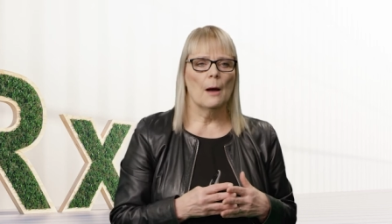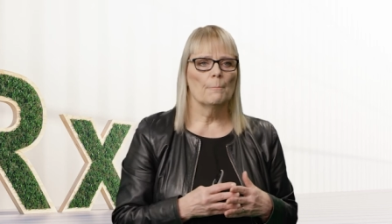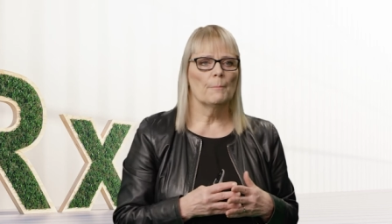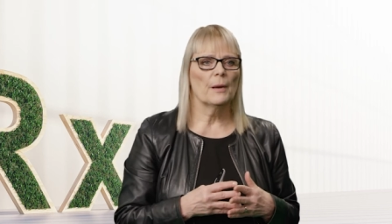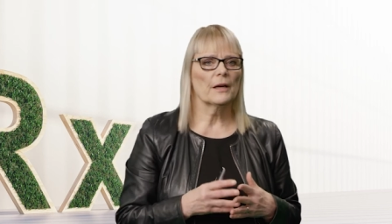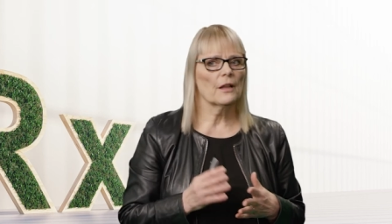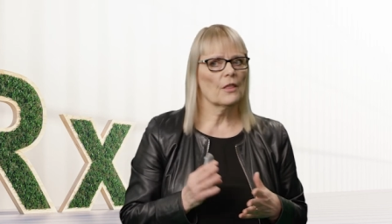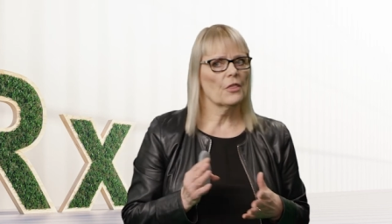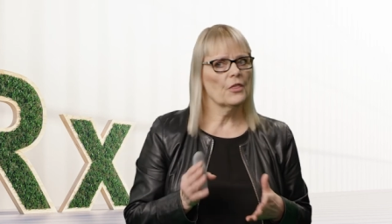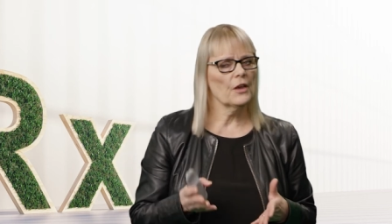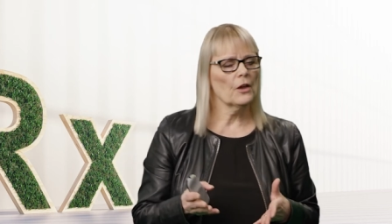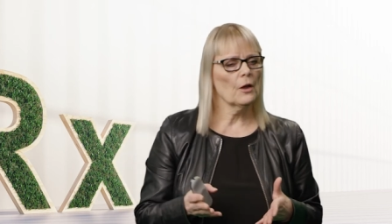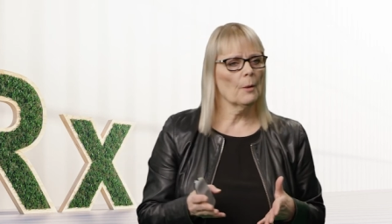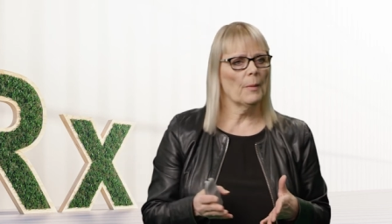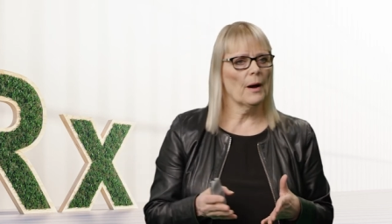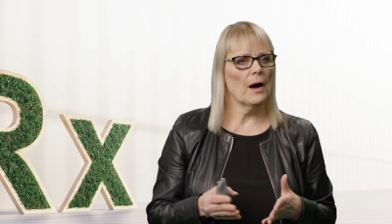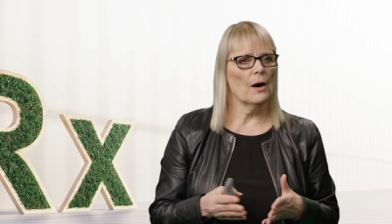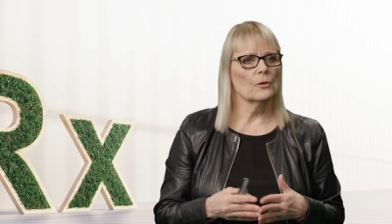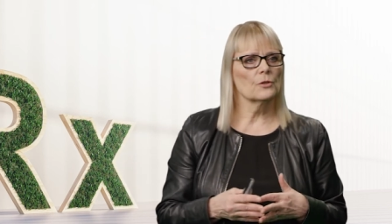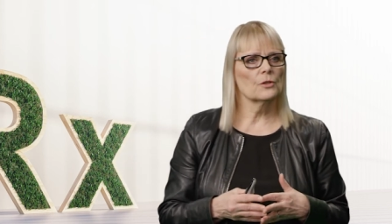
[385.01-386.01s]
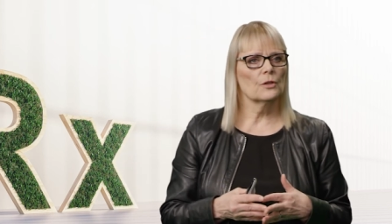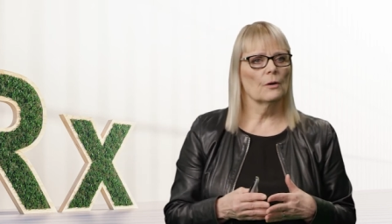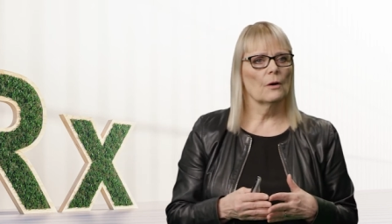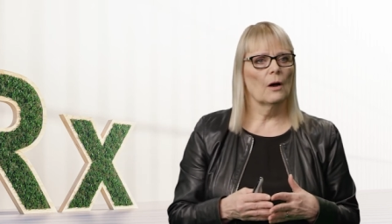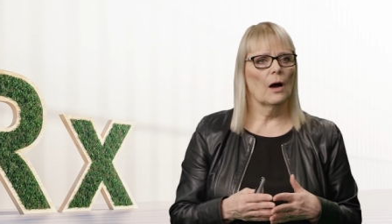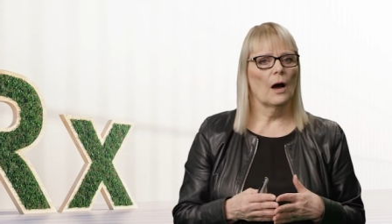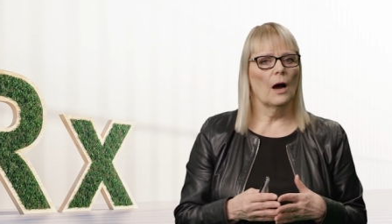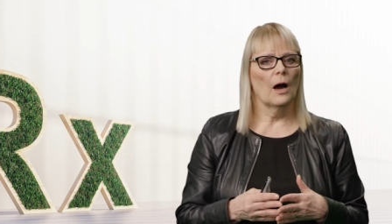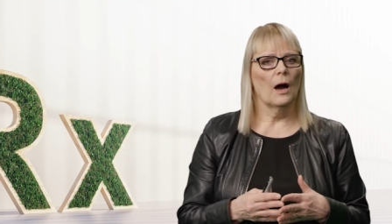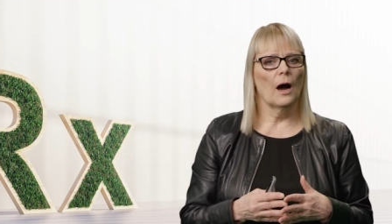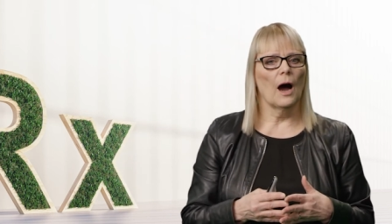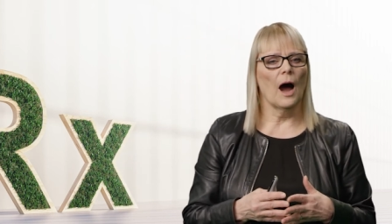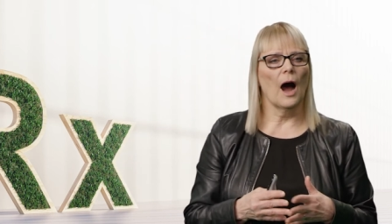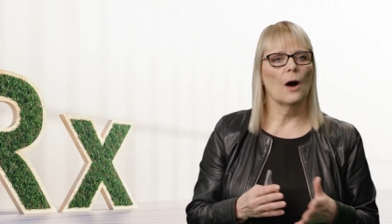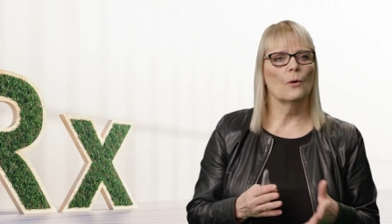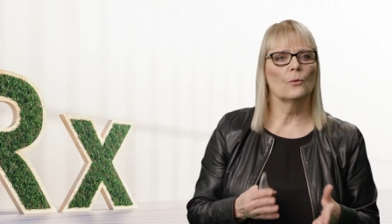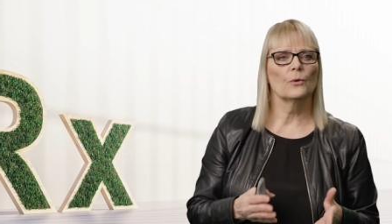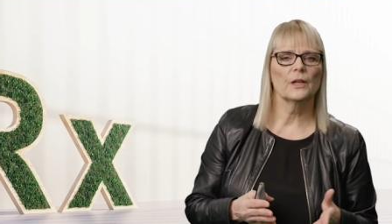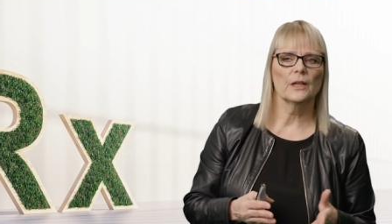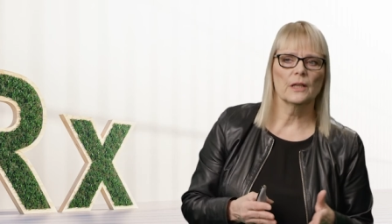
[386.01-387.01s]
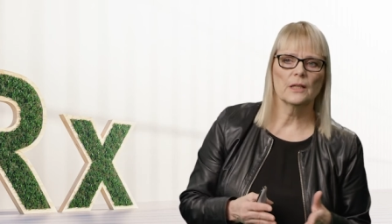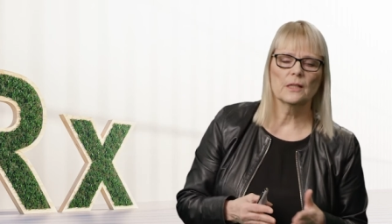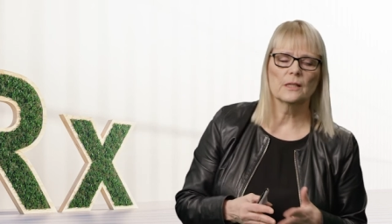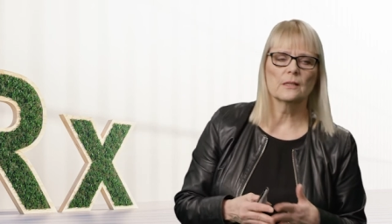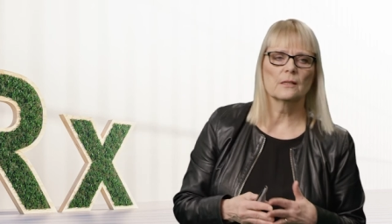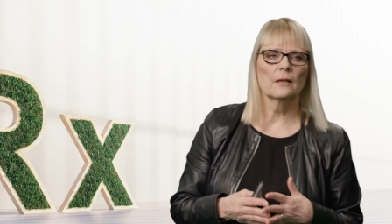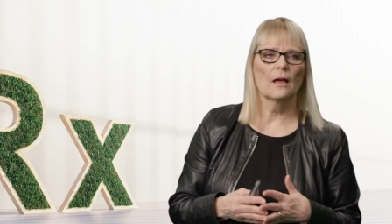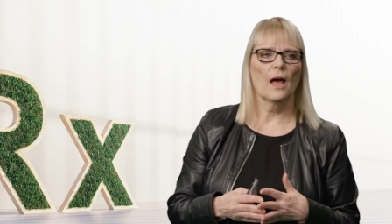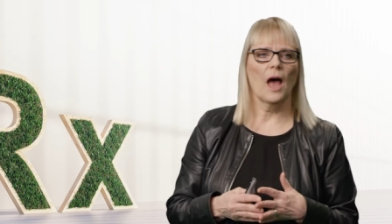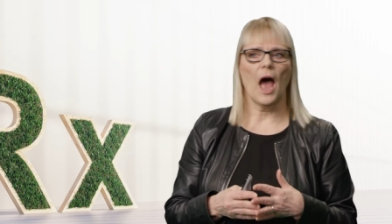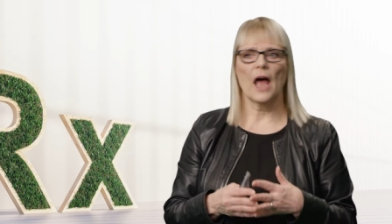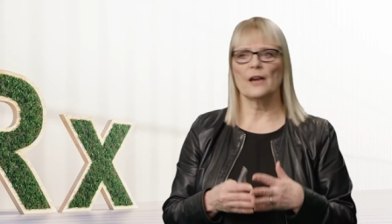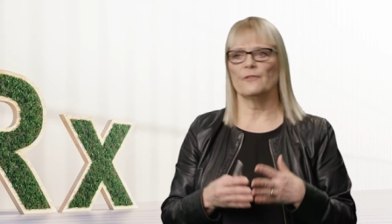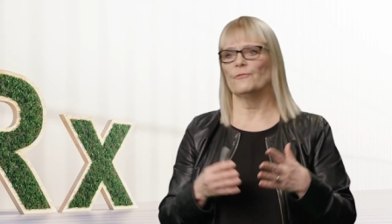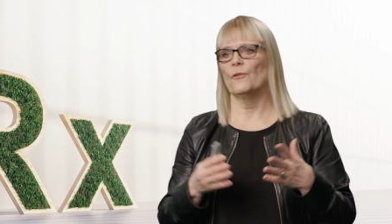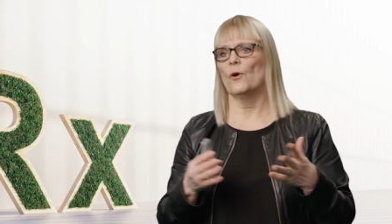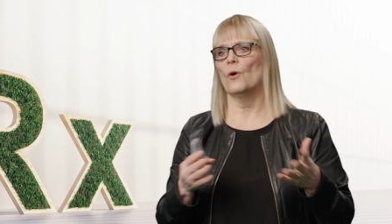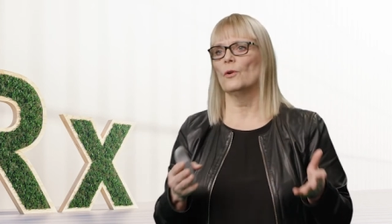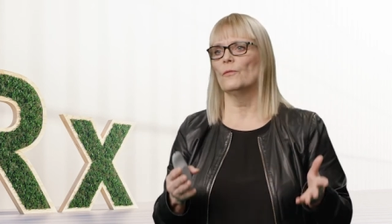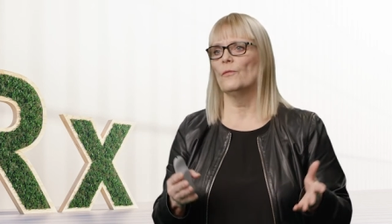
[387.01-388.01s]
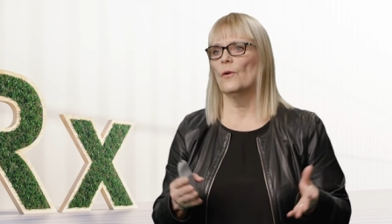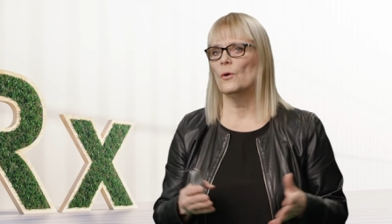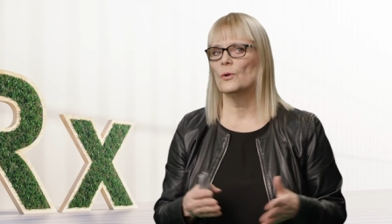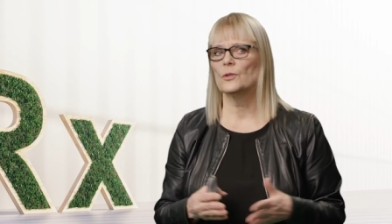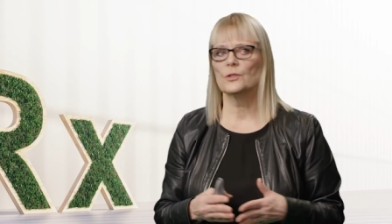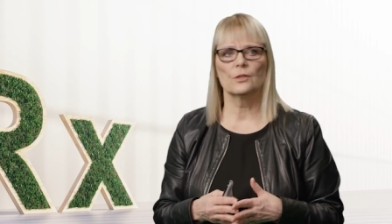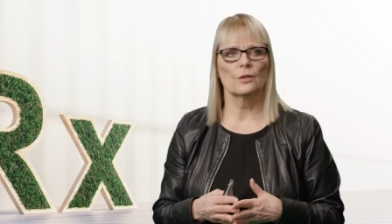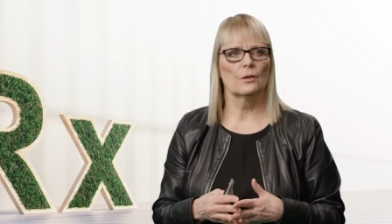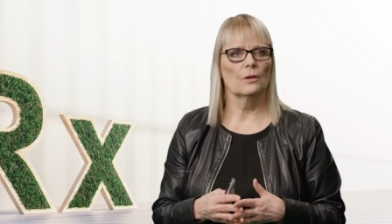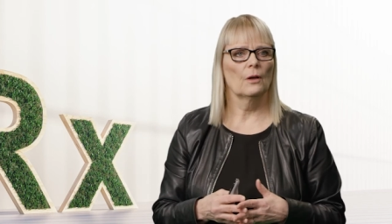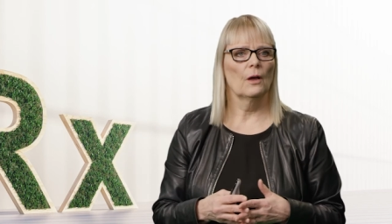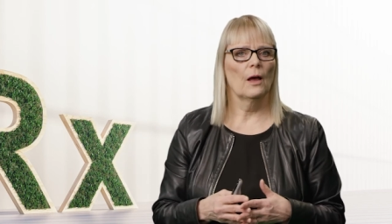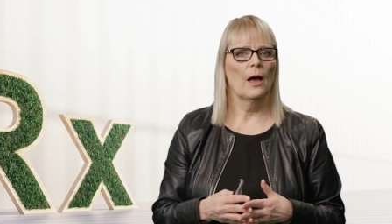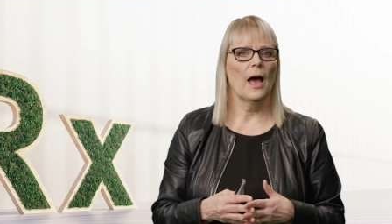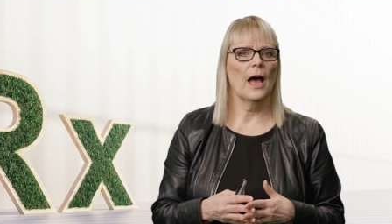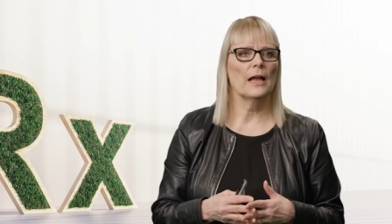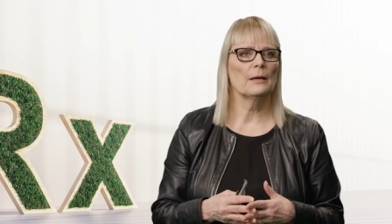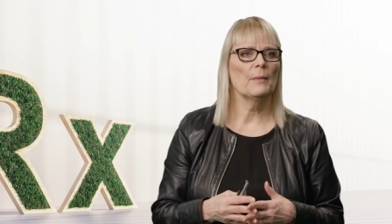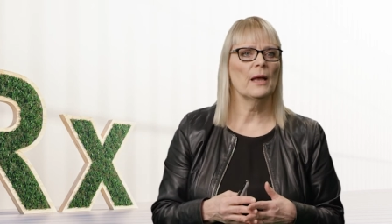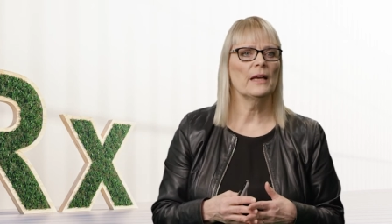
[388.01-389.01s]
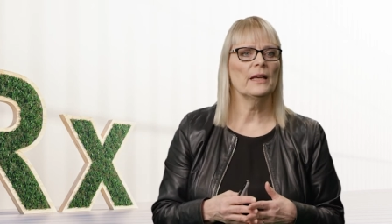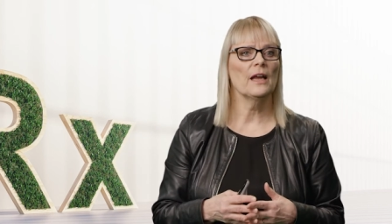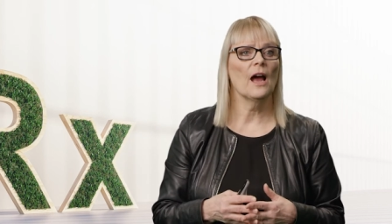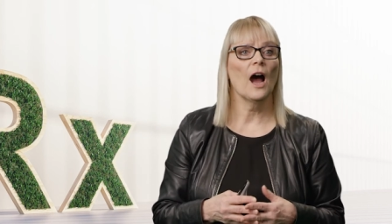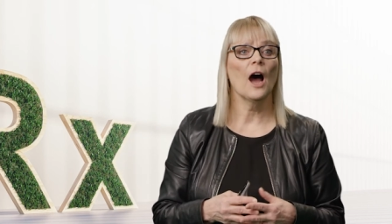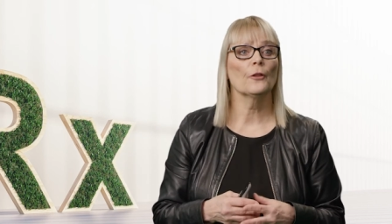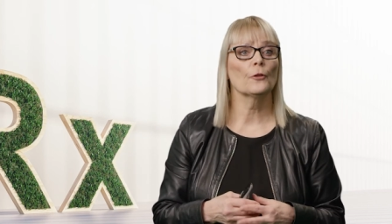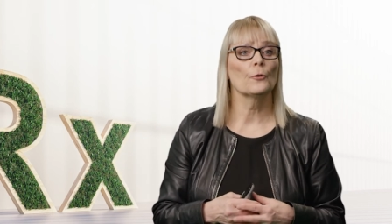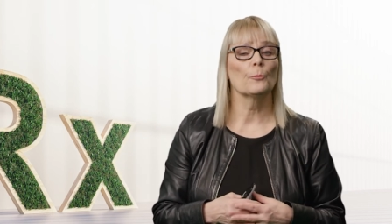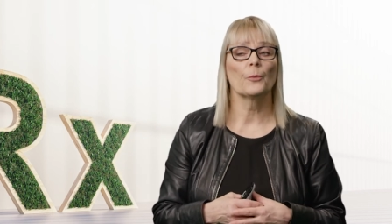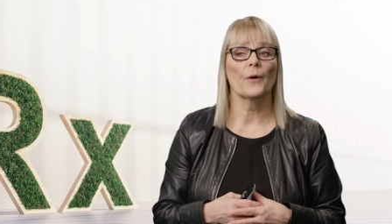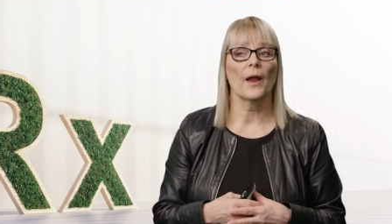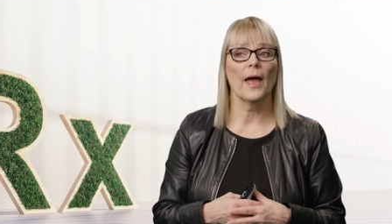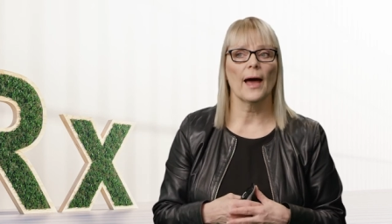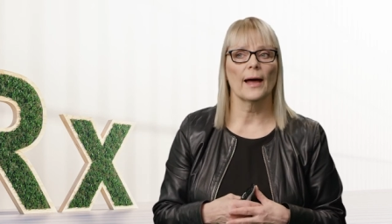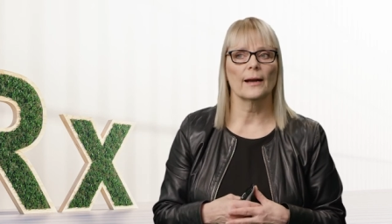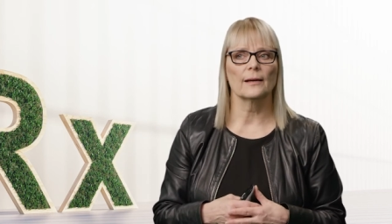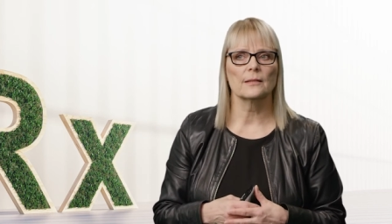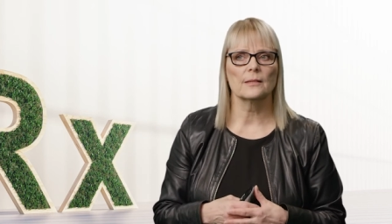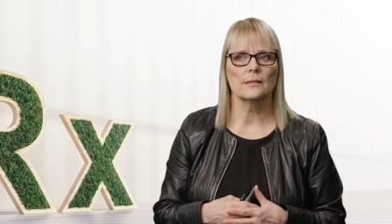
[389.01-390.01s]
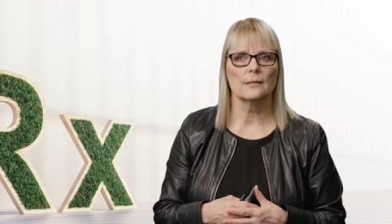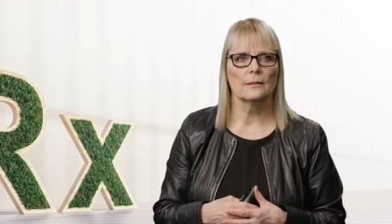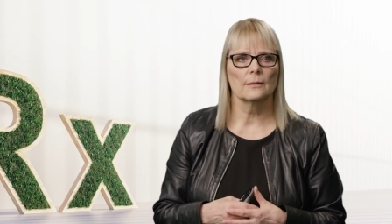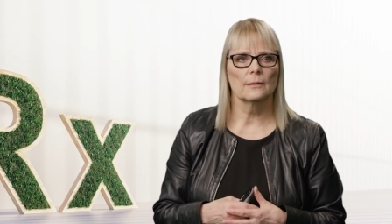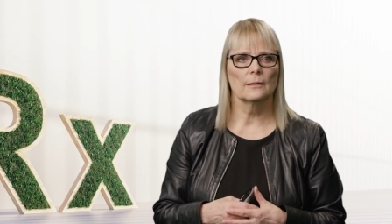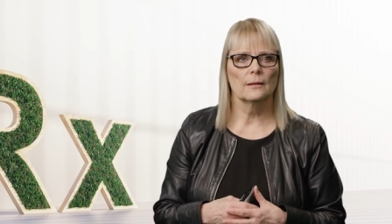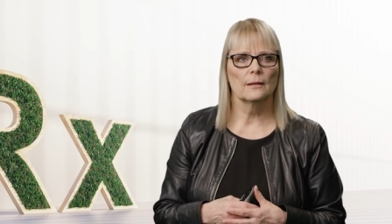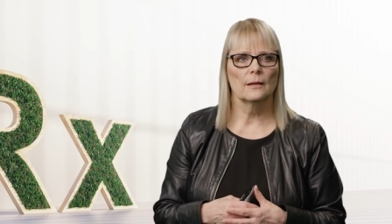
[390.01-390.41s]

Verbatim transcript: But think about Audis and Volvos and many other brands.